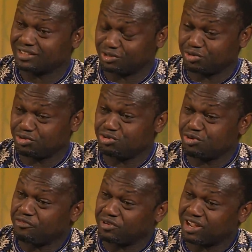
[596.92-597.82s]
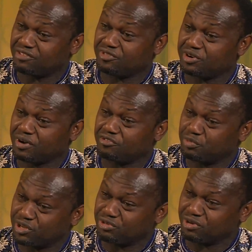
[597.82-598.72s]
So do you know Africa very well? Have you
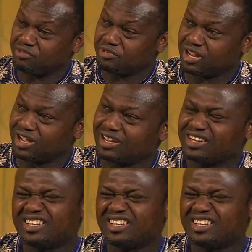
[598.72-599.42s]
been to Africa?